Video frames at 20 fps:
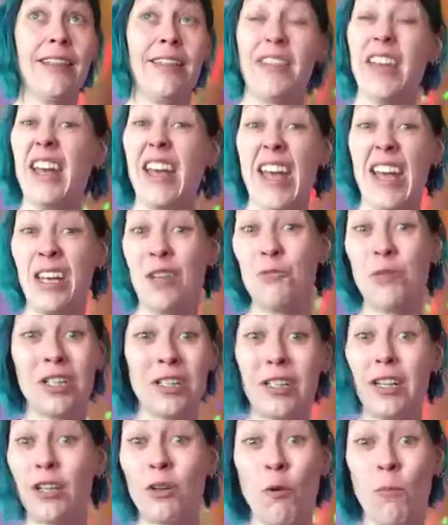that
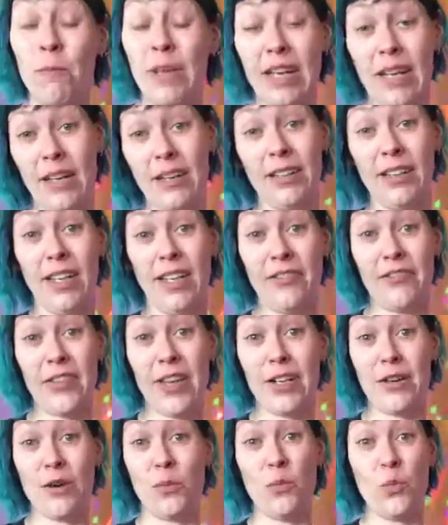anyone can omit it if
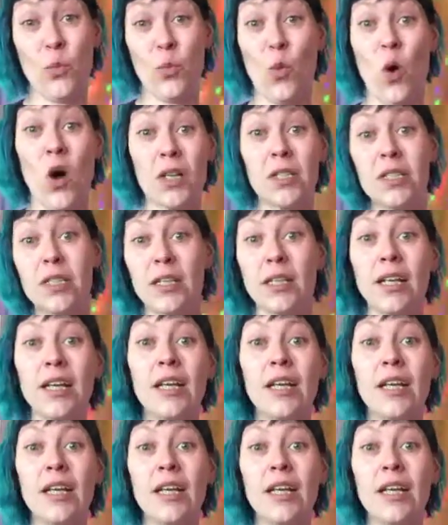they don't want it.